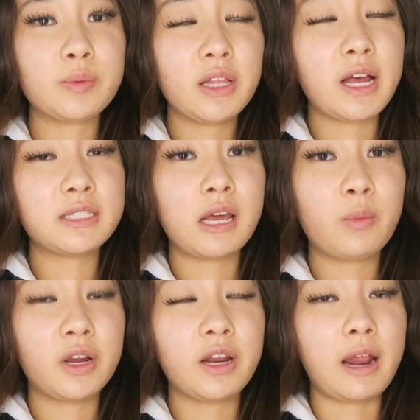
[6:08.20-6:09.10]
was my last time
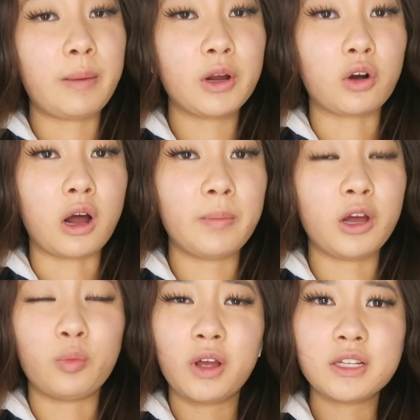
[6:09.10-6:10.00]
working at Abercrombie.
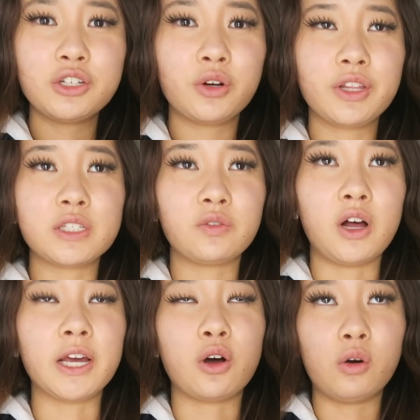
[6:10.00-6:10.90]
Hope you guys enjoyed this
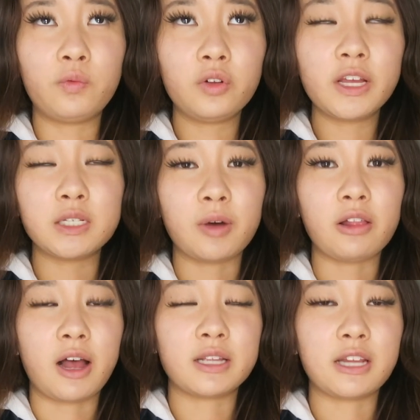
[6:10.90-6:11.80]
vlog, and hopefully it's my
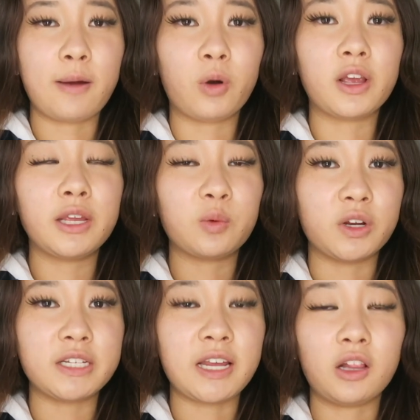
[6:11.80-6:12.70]
last time working in
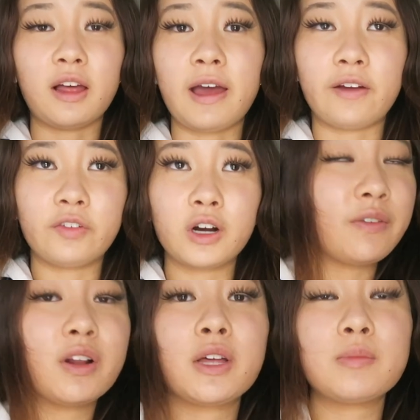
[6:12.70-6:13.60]
retail ever.
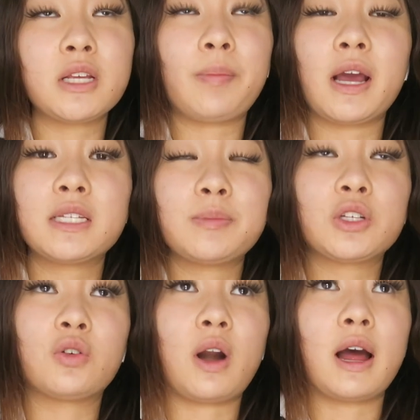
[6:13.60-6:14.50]
Give it a thumbs up and
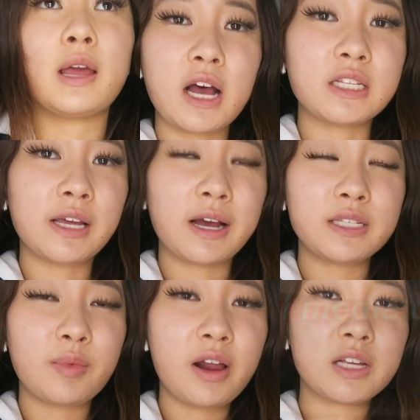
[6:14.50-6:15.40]
subscribe. I'll see you
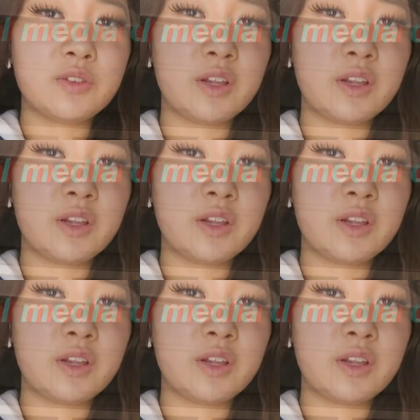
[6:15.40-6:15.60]
guys in my next